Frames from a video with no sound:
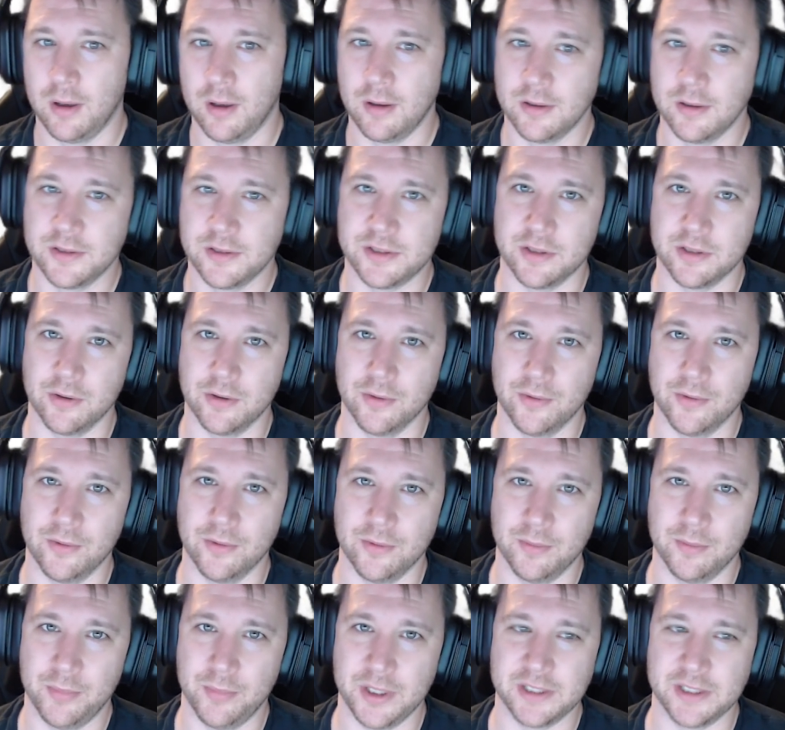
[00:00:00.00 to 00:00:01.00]
So
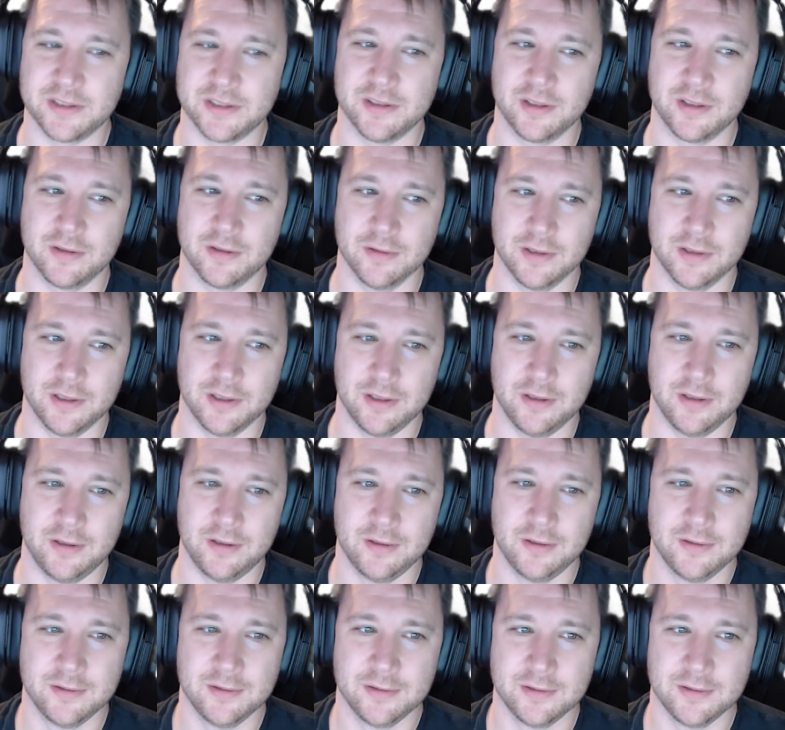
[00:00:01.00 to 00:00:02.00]

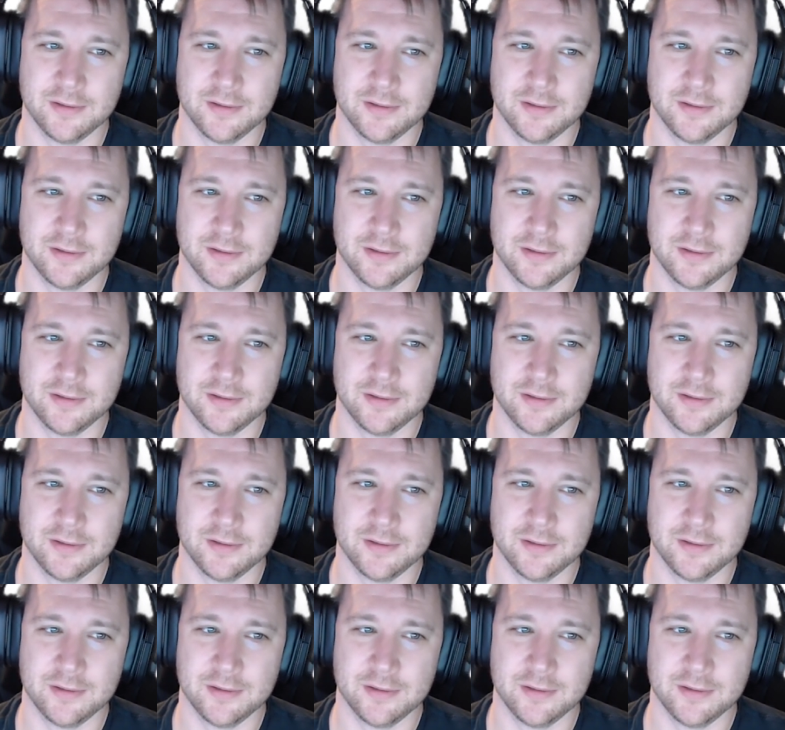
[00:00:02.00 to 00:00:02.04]
basically,